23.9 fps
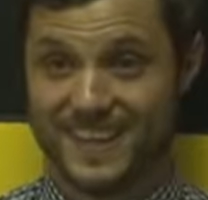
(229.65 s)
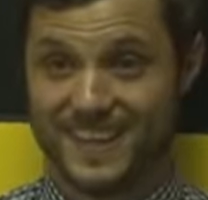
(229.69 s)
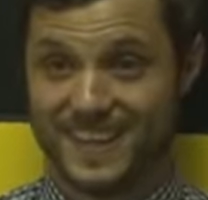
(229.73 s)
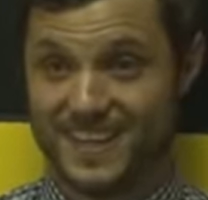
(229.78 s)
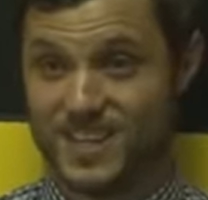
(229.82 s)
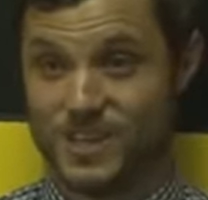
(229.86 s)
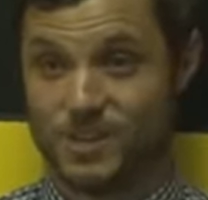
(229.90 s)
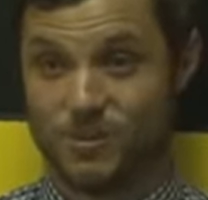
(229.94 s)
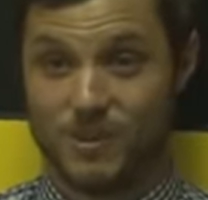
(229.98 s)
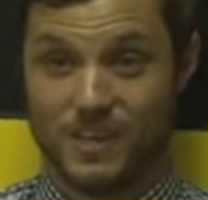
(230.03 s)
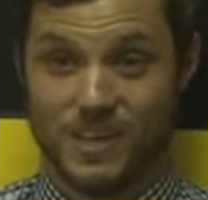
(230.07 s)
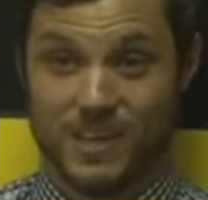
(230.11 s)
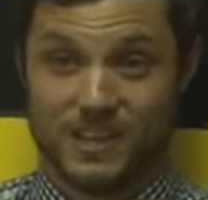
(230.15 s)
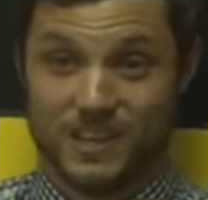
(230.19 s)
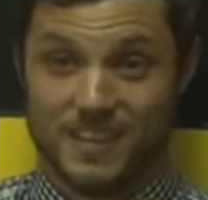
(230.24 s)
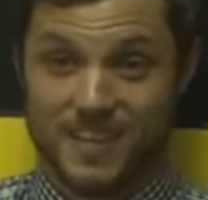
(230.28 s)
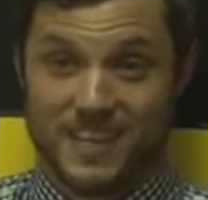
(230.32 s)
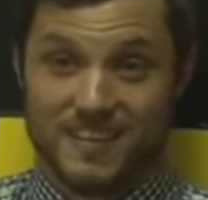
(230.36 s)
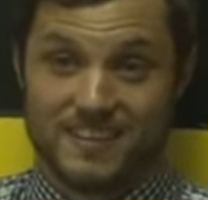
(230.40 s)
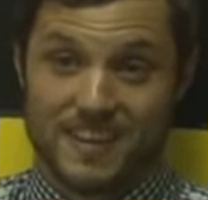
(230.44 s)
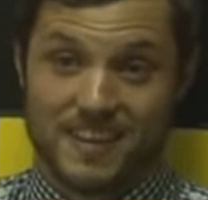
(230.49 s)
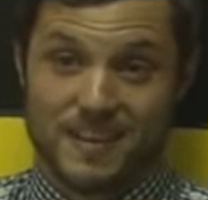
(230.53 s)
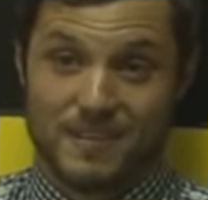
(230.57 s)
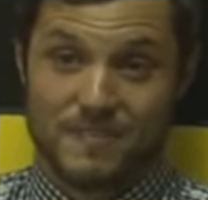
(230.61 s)
That's what you
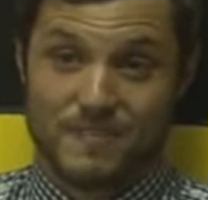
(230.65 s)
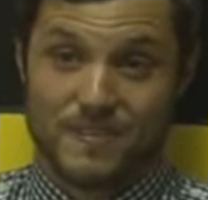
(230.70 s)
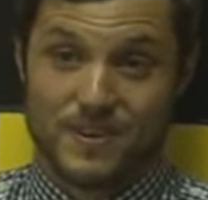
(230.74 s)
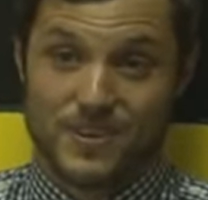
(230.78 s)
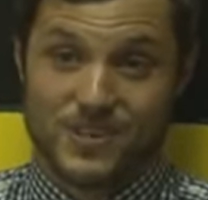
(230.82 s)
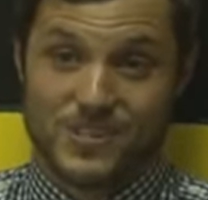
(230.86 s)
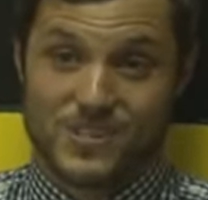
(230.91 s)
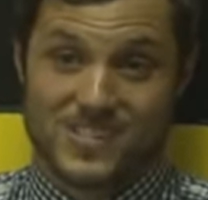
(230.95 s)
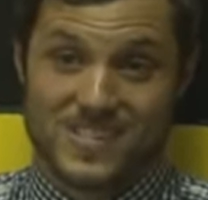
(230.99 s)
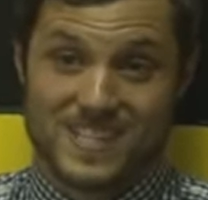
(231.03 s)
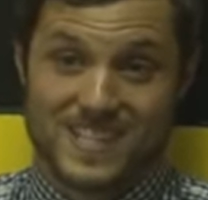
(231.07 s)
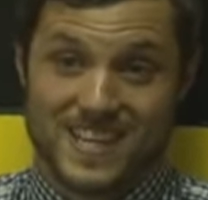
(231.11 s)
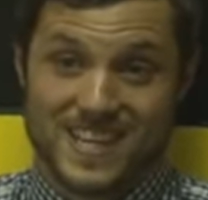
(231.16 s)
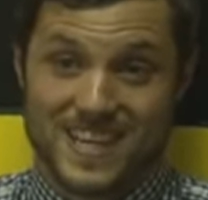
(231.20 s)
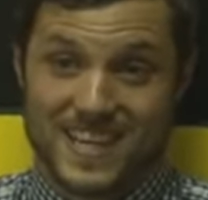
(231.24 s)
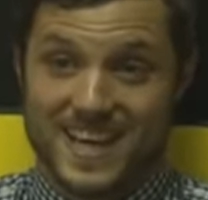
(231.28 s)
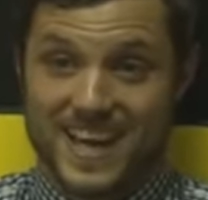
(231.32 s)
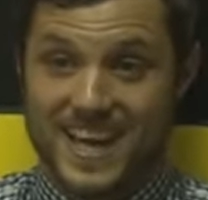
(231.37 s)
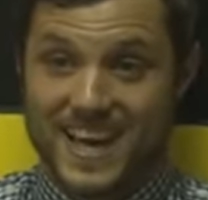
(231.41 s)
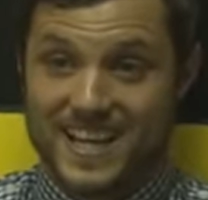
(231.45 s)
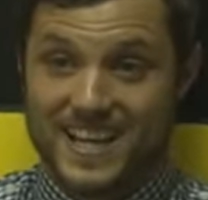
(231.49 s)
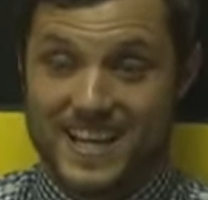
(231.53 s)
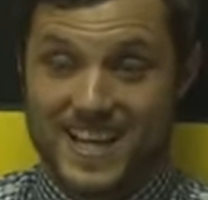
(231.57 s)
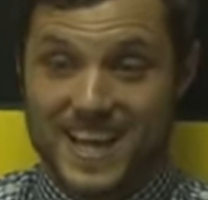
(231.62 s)
think first,
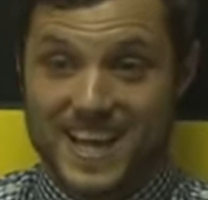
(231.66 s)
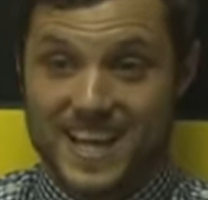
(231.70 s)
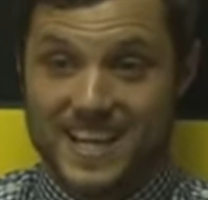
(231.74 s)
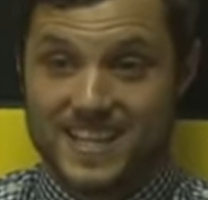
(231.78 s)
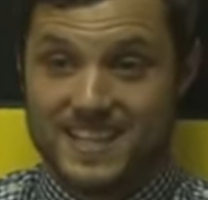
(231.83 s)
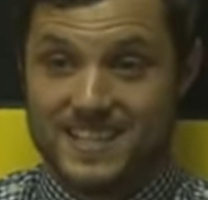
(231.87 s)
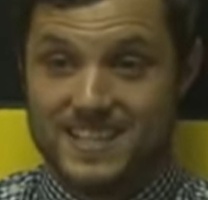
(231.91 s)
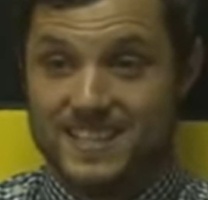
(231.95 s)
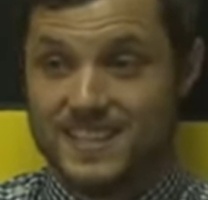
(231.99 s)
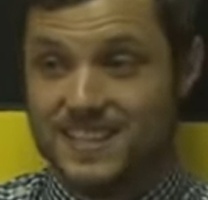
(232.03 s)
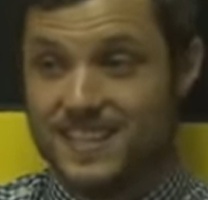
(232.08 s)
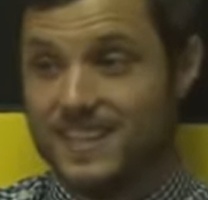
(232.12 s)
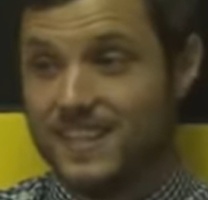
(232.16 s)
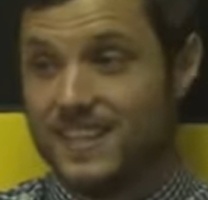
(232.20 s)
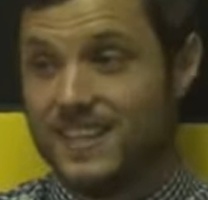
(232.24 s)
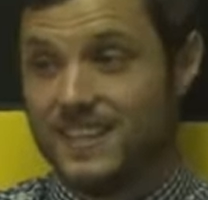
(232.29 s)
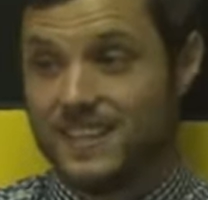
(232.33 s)
and then